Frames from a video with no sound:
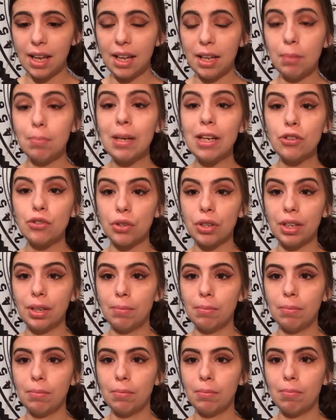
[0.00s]
in my
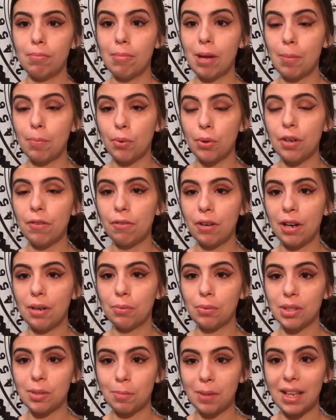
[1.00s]
dream, my
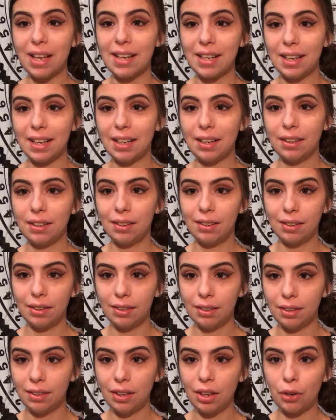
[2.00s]
boyfriend was playing
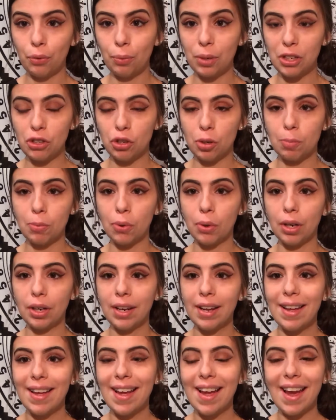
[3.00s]
a Ouija board,
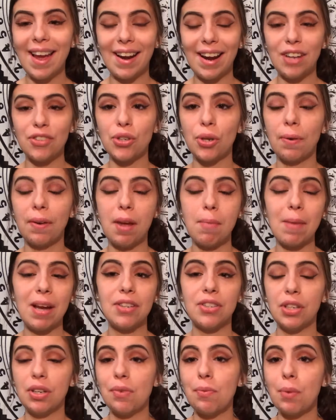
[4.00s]
and I told him I
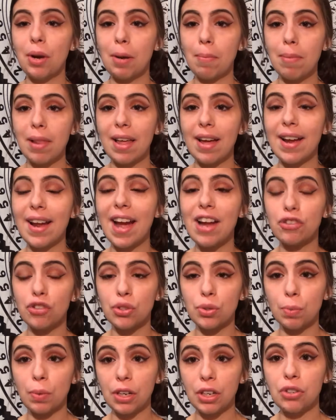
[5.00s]
didn't want to play, I
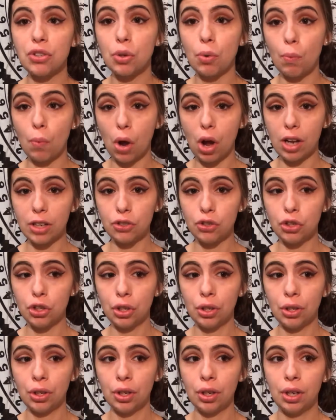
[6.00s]
just wanted to watch.
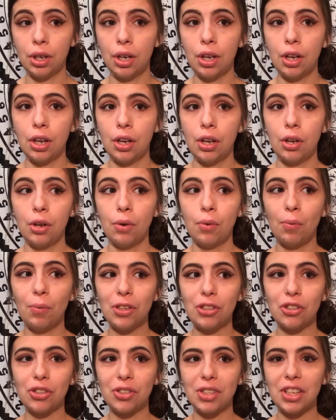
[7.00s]

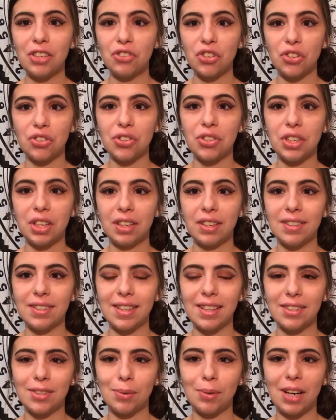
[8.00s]
Which is interesting because
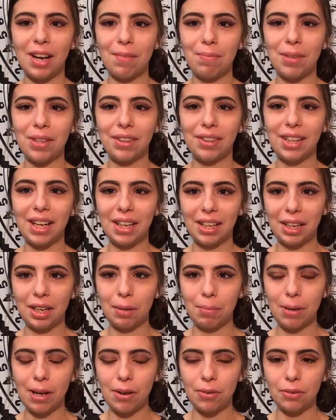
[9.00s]
that's what I've been thinking
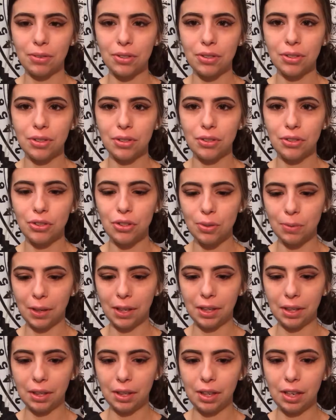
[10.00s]
about
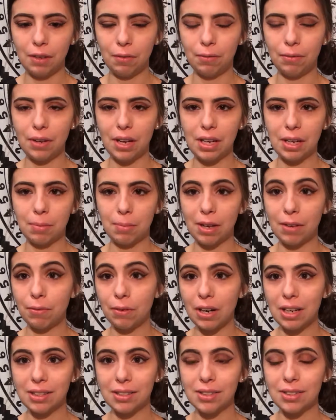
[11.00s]
doing, if any of my
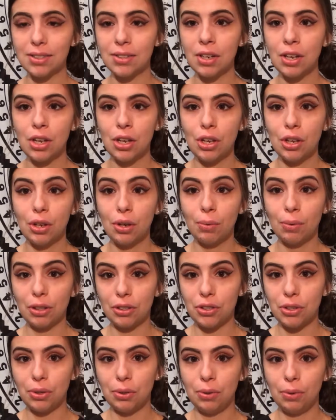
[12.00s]
friends were
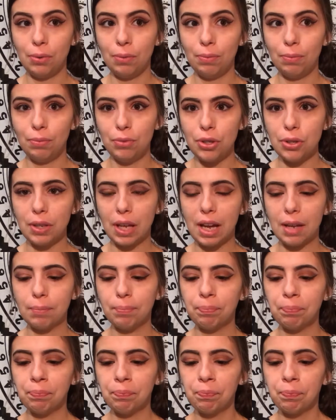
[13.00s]
to do that.
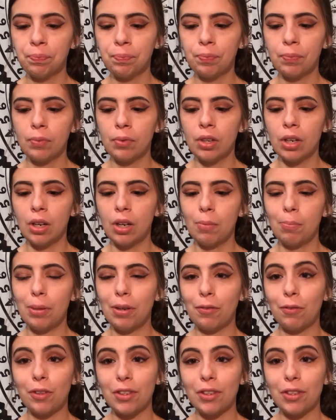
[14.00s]
But